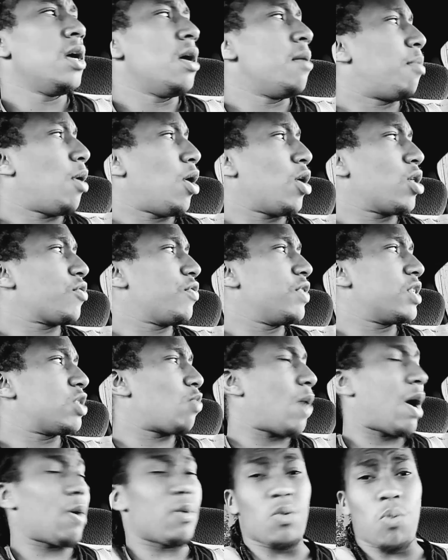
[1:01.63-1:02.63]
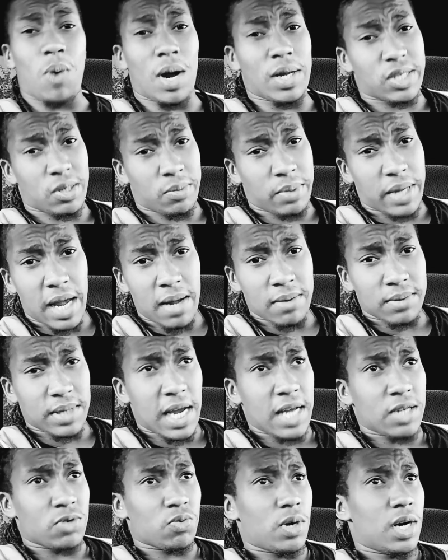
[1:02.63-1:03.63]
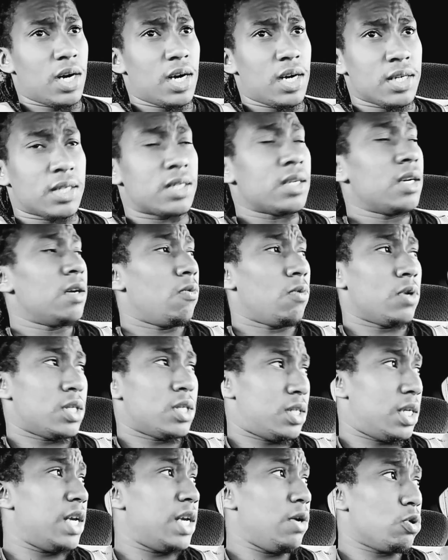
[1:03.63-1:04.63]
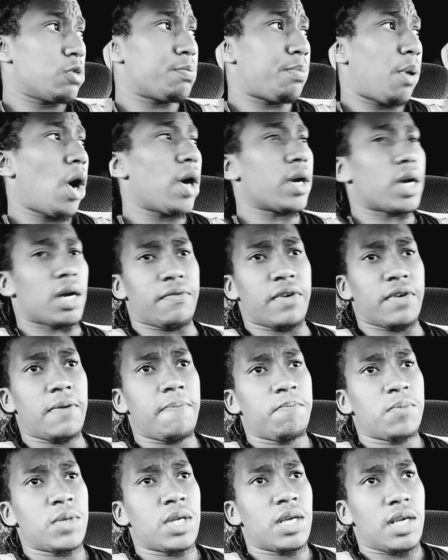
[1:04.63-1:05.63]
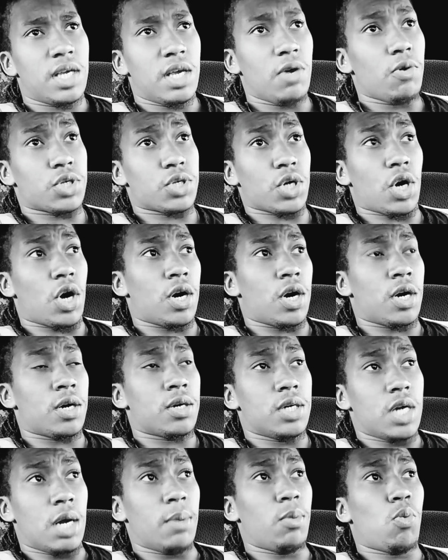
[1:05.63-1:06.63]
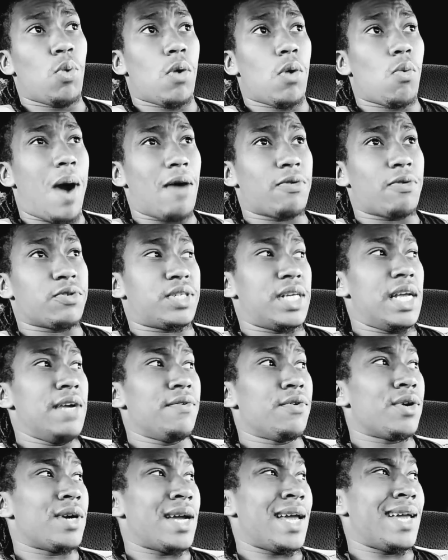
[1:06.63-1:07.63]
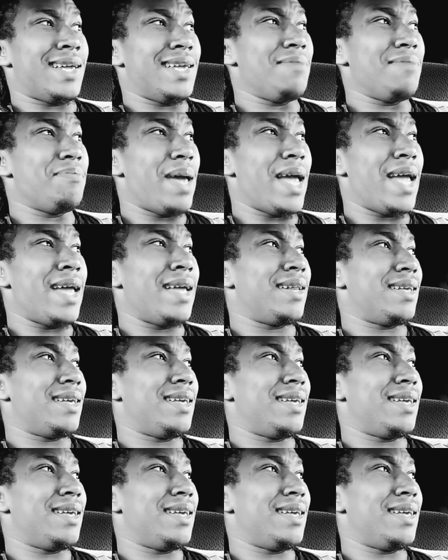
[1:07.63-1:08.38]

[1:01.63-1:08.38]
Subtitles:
part of the reason why we won some games was he was part of it. He was our number one wide receiver, and he made